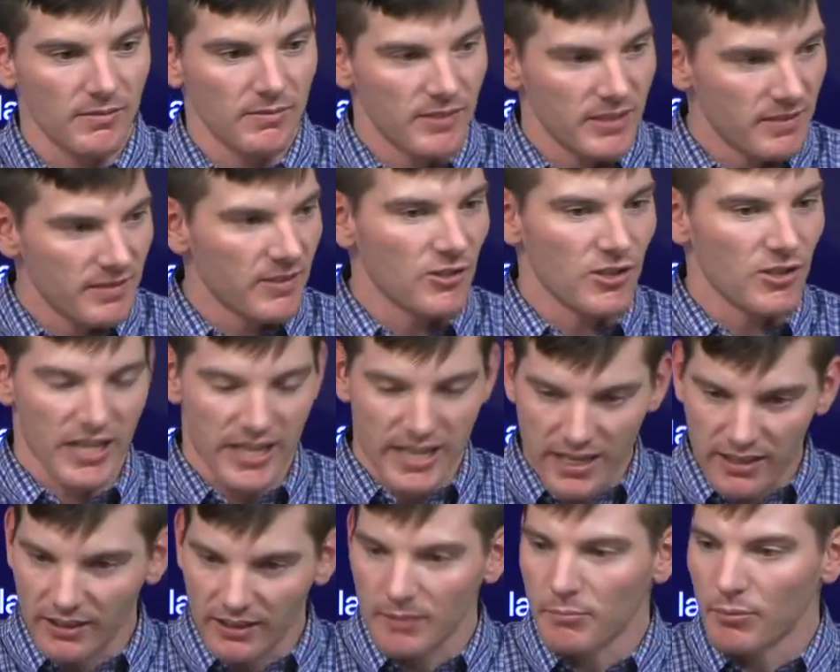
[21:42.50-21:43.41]
there's a
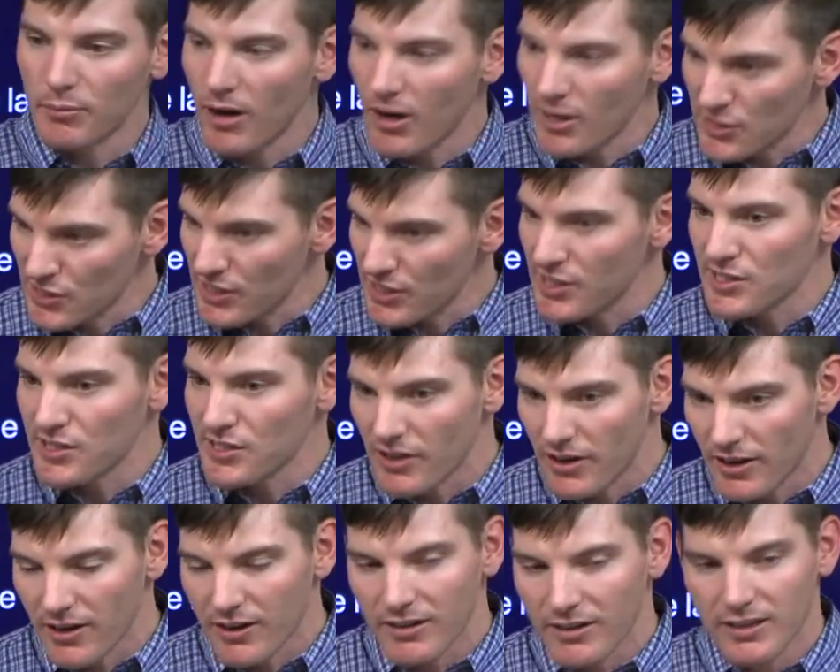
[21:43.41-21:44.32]
healing process
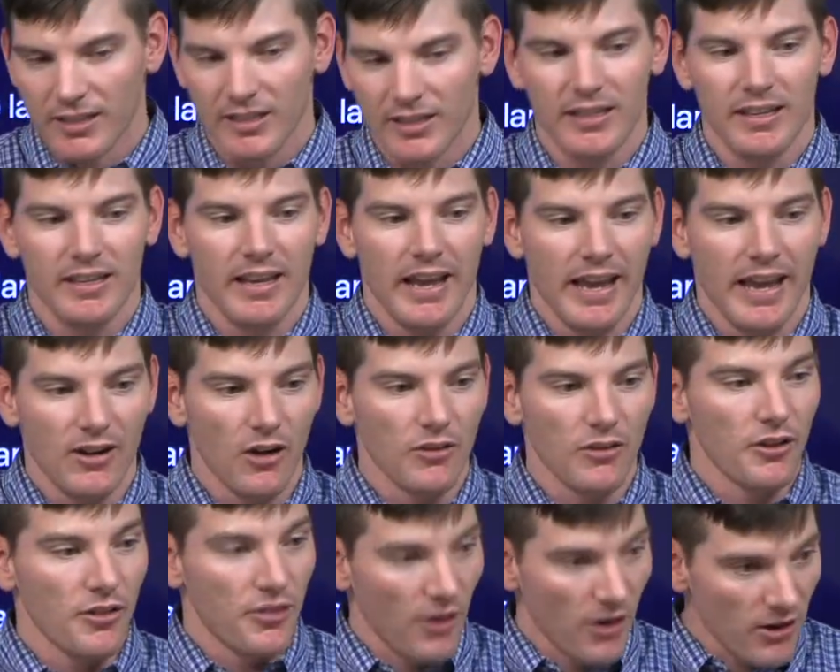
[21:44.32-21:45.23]
there. And on the
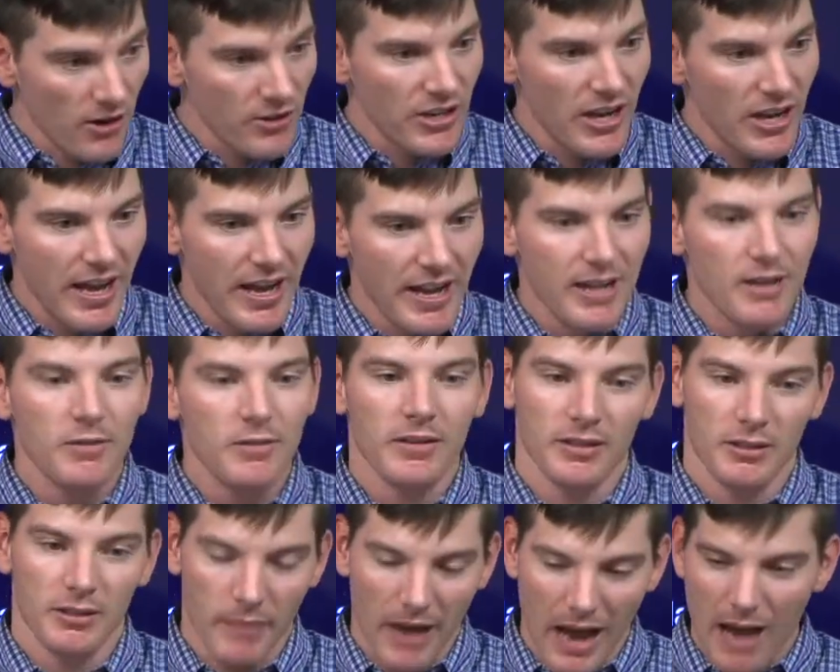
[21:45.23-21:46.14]
third day, in the
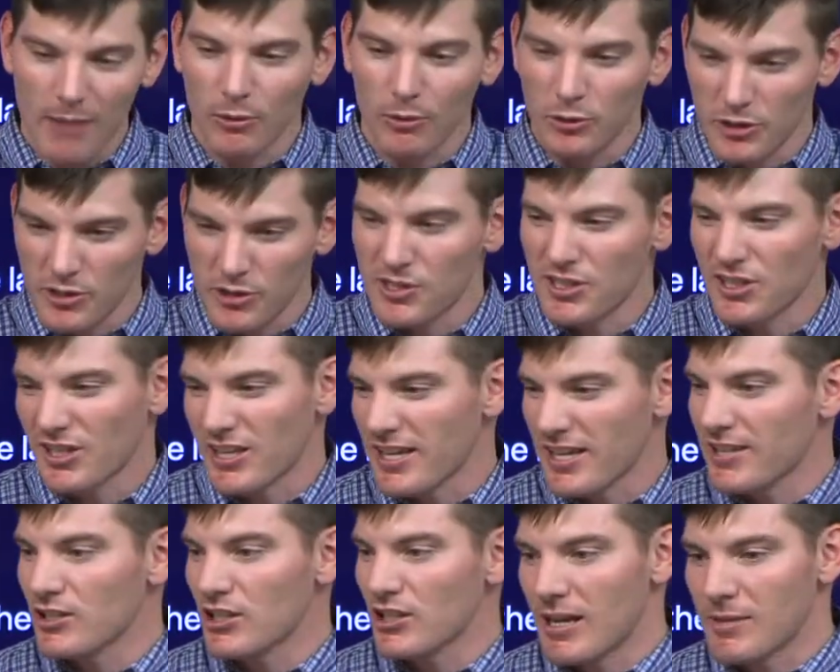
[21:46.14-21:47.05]
Bible using the
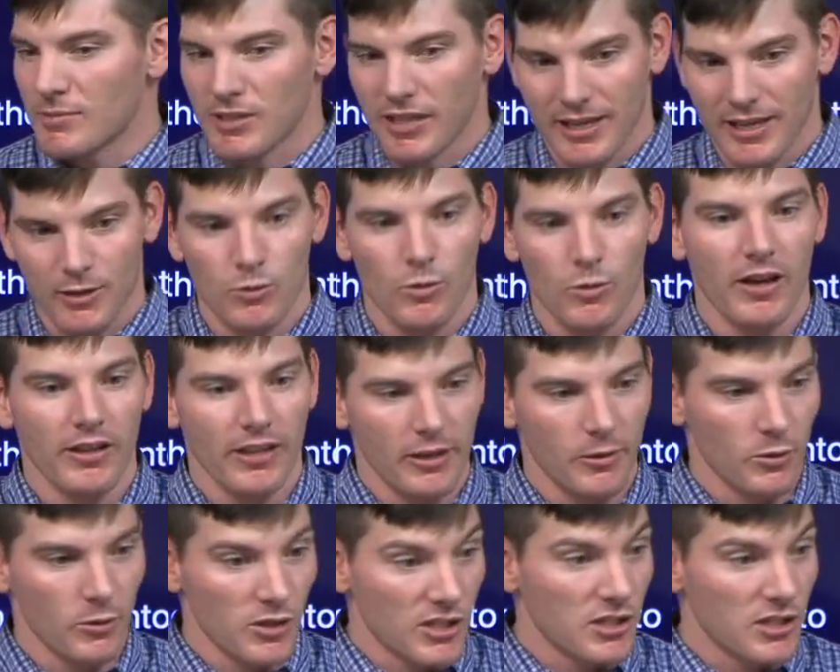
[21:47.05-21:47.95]
King James language, while they
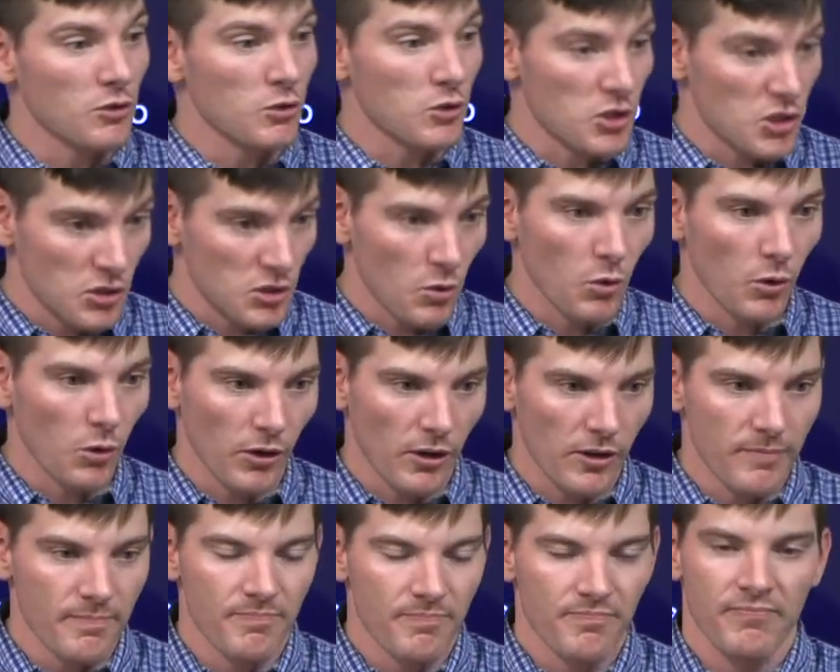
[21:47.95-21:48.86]
were still sore,
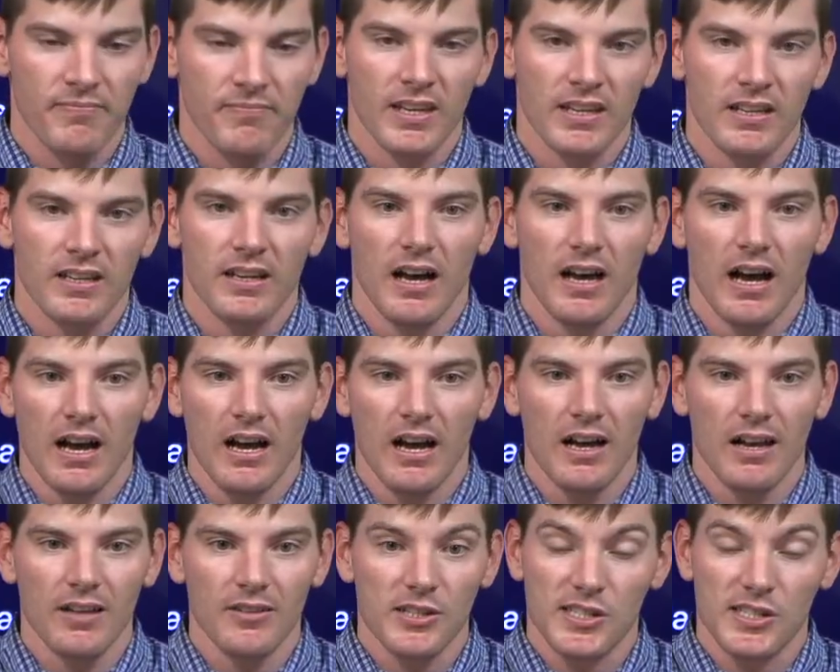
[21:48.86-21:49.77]

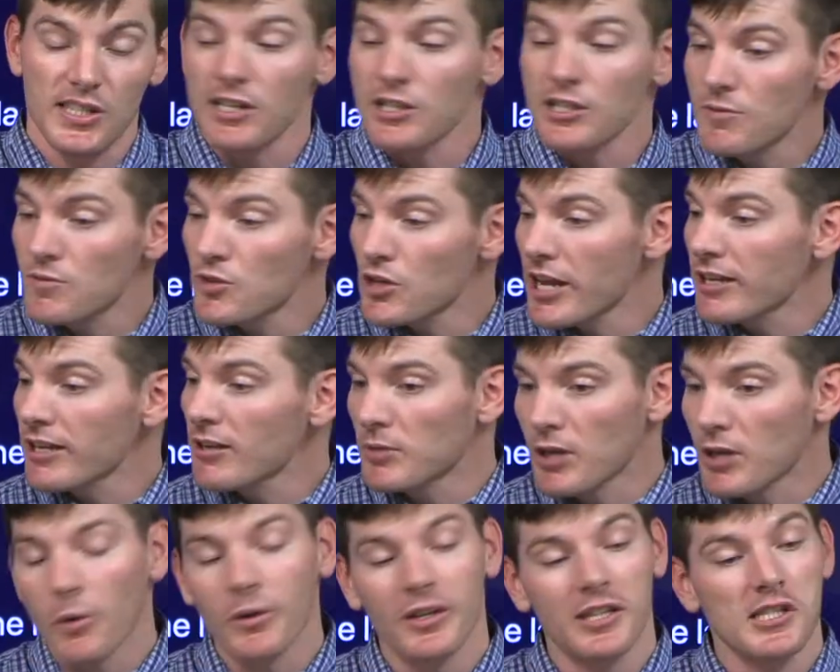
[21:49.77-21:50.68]
the sons of Jacob
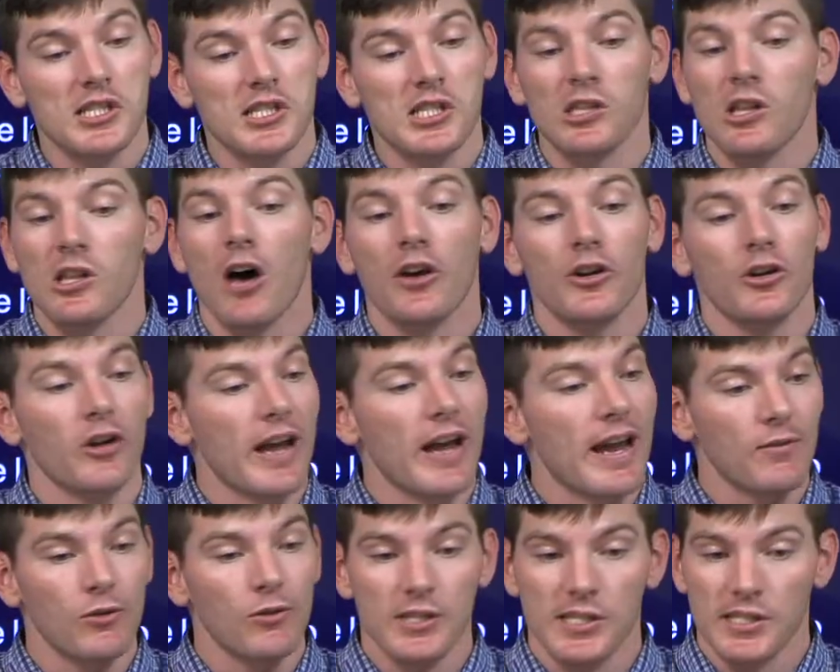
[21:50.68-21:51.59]
go in and slaughter
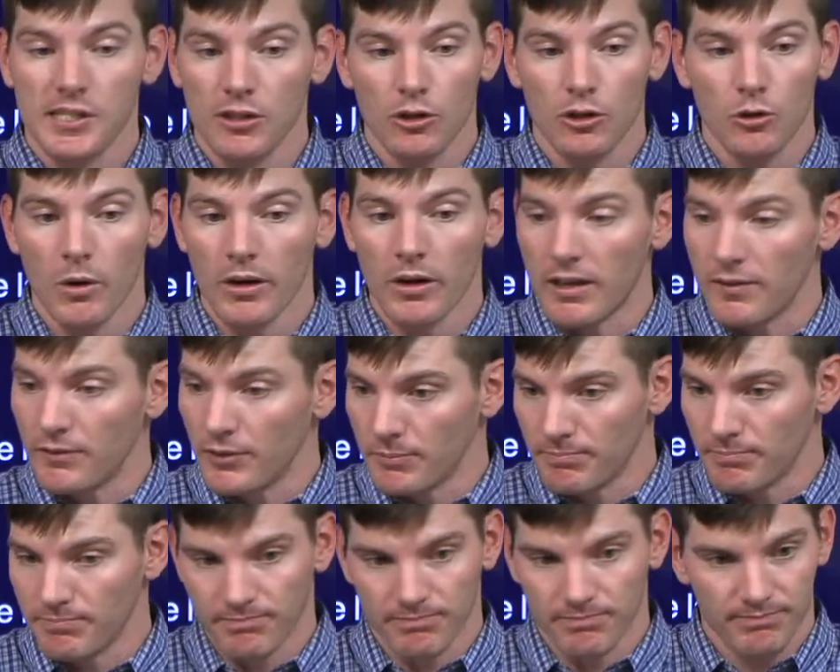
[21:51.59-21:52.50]
every single one of them.
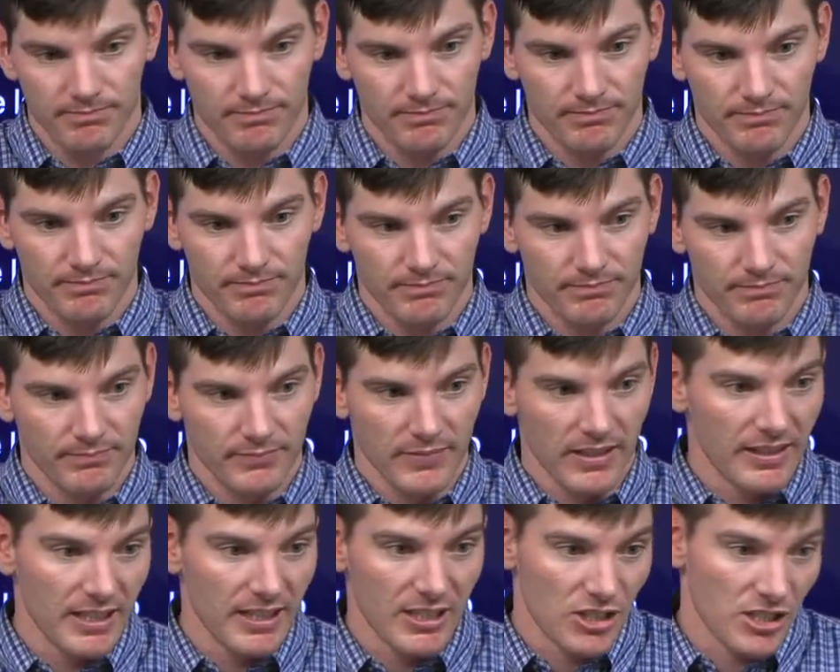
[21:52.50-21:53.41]
And
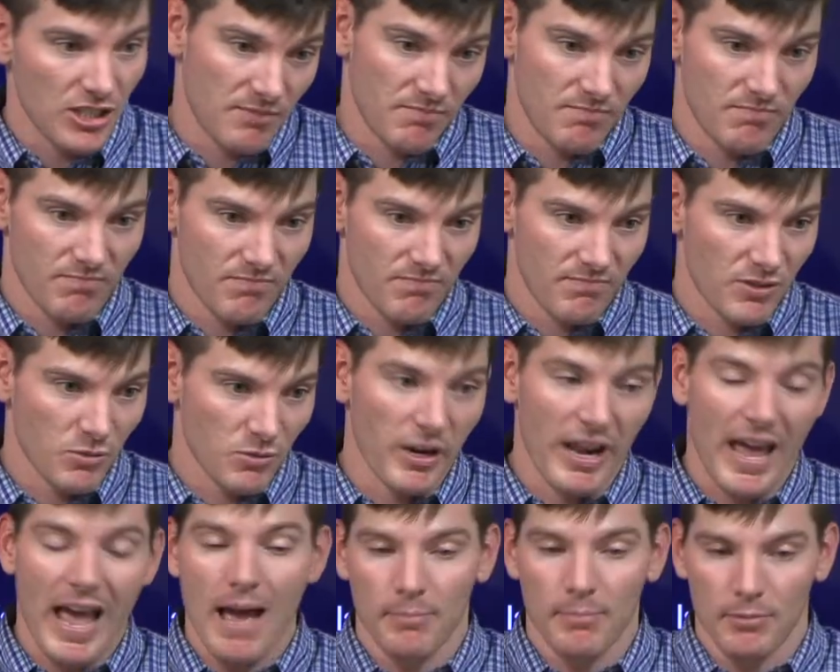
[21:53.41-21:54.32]
that's what
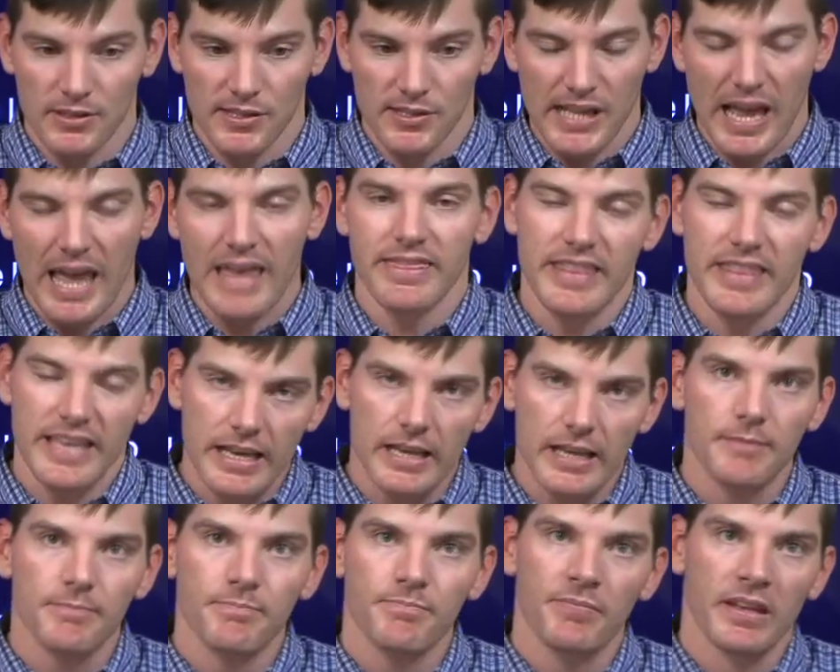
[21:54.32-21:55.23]
happens. And
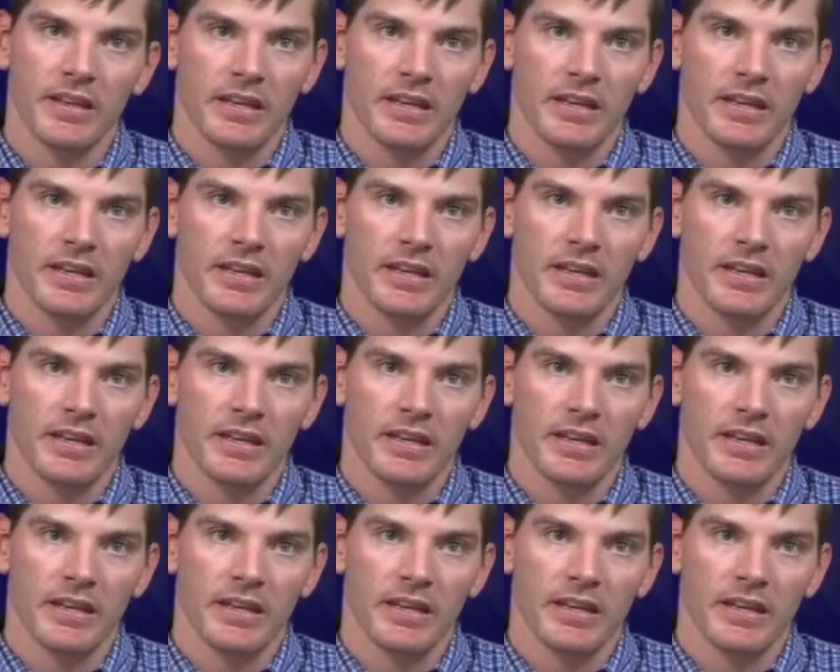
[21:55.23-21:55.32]
then